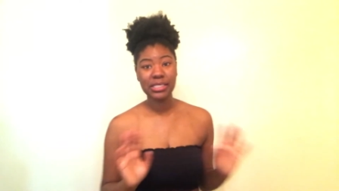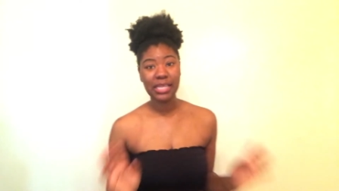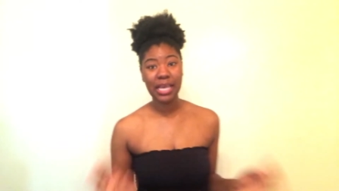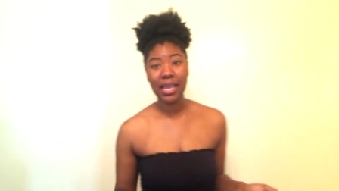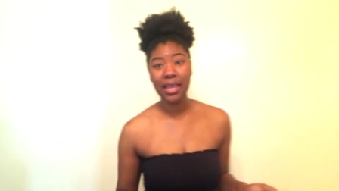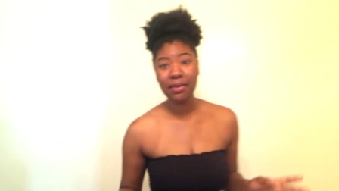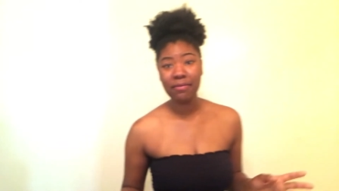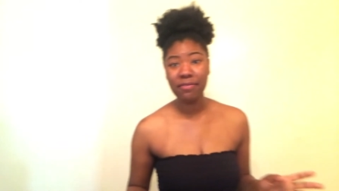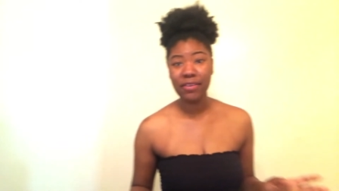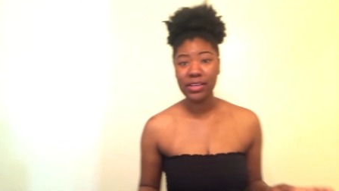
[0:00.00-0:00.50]
I
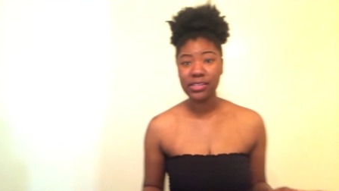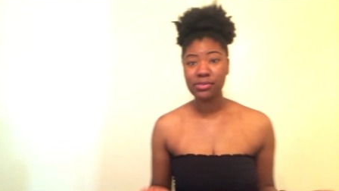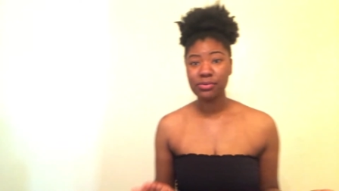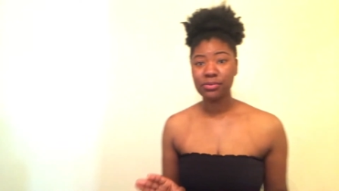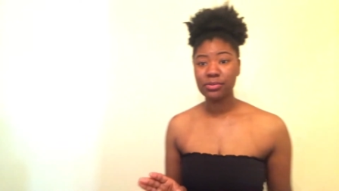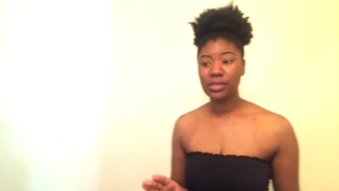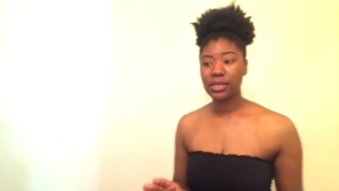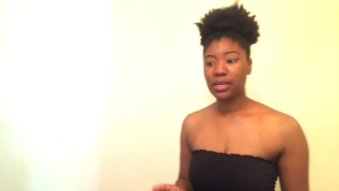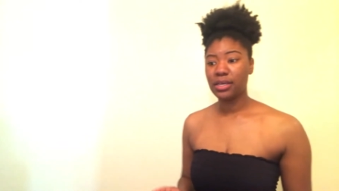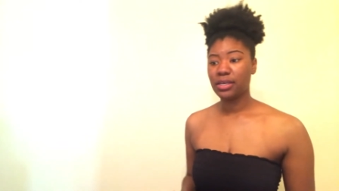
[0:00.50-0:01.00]
do the
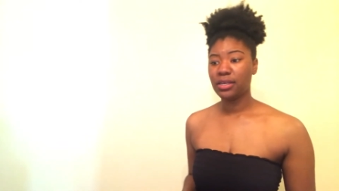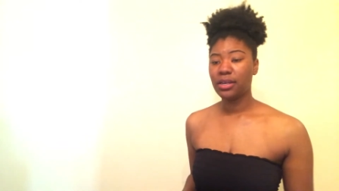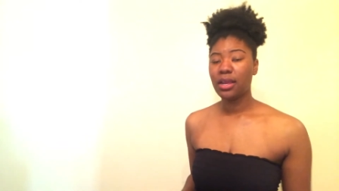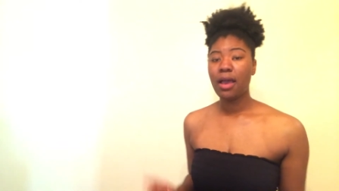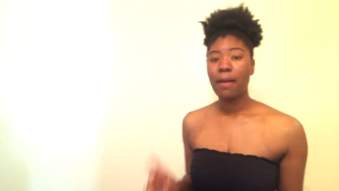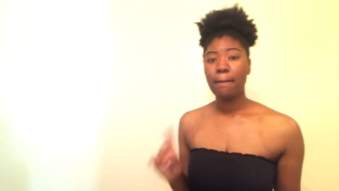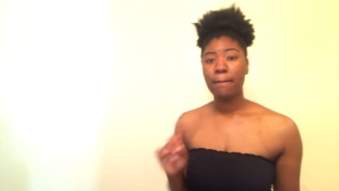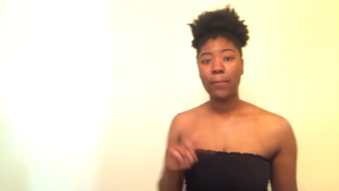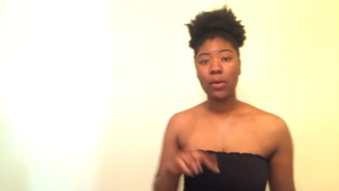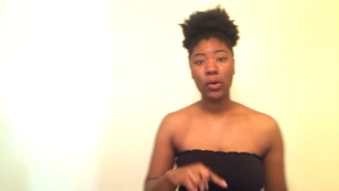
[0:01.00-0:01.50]
same face
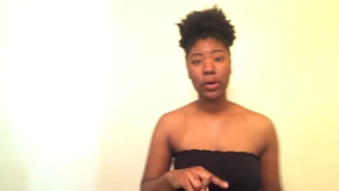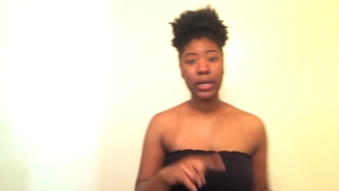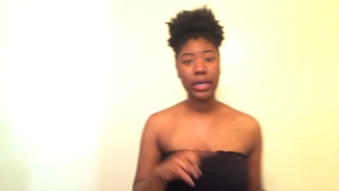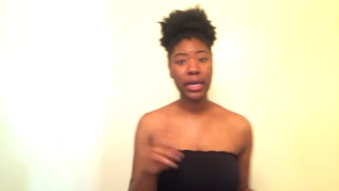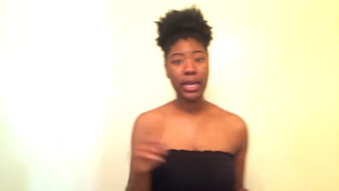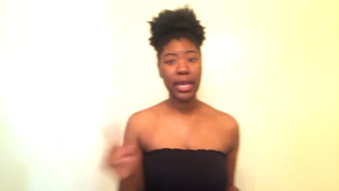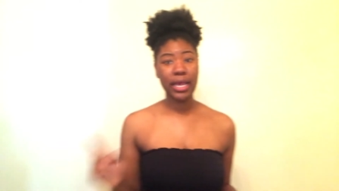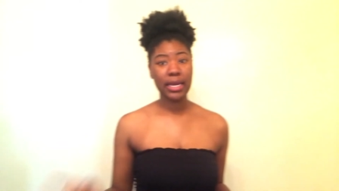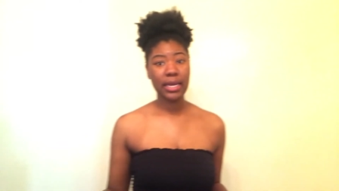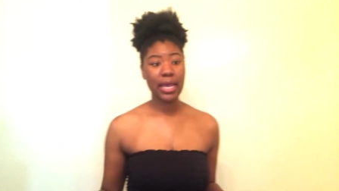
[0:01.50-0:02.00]
routine
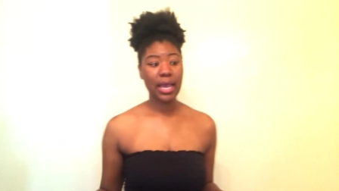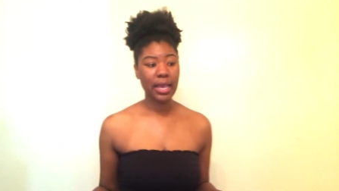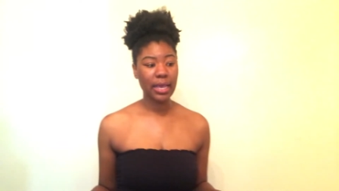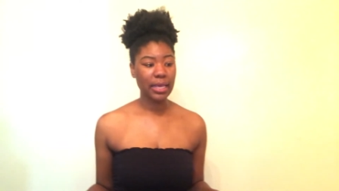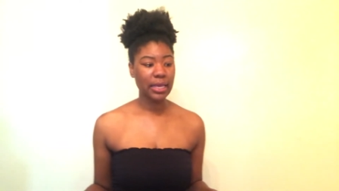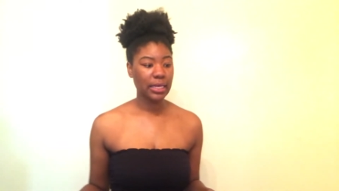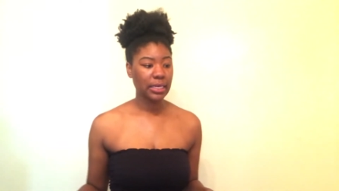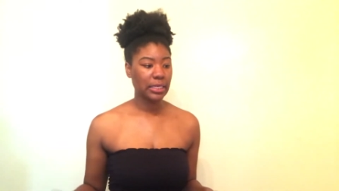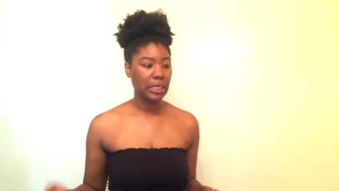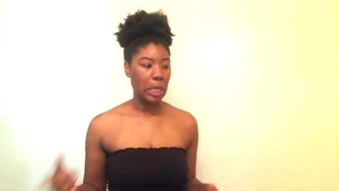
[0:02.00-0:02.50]
morning
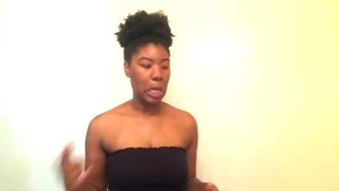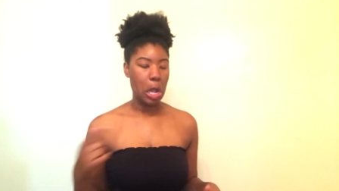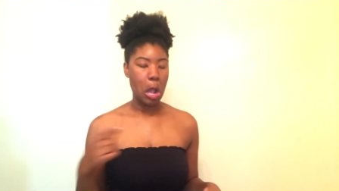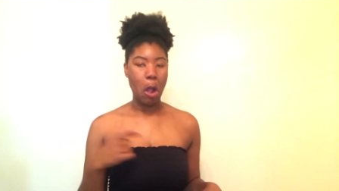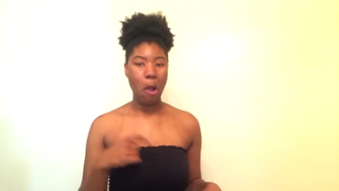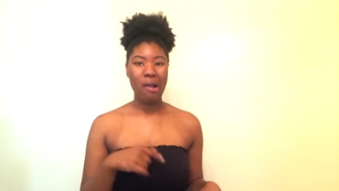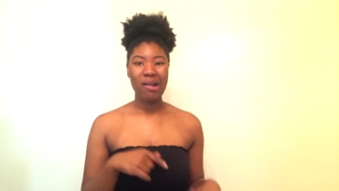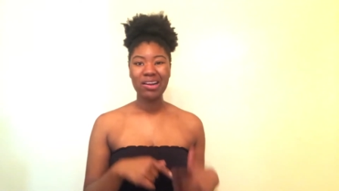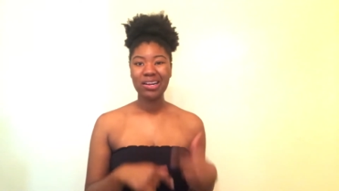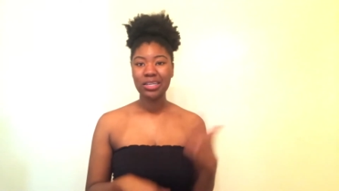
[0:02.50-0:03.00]
and night.